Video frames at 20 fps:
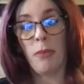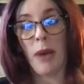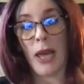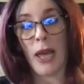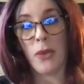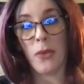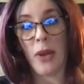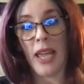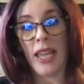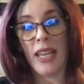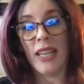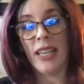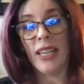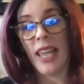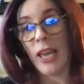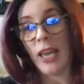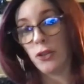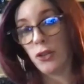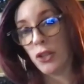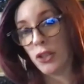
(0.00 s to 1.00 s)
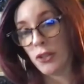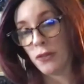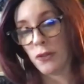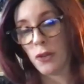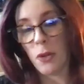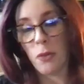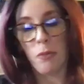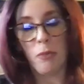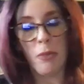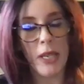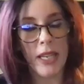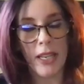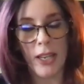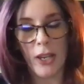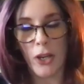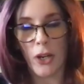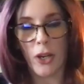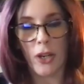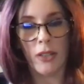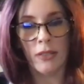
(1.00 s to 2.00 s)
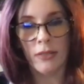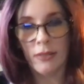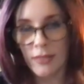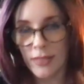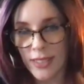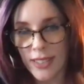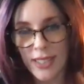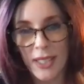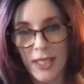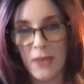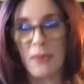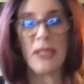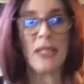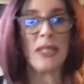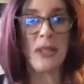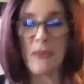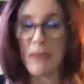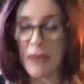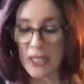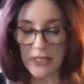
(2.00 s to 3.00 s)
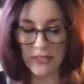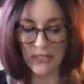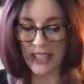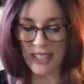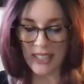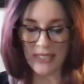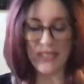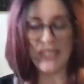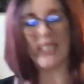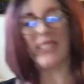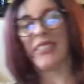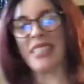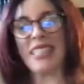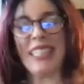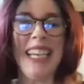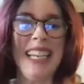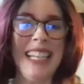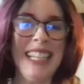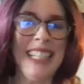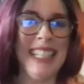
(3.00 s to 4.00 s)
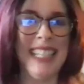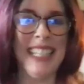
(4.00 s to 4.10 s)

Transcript: by the way, again, just for being here it's gonna be so much fun. I'm so excited.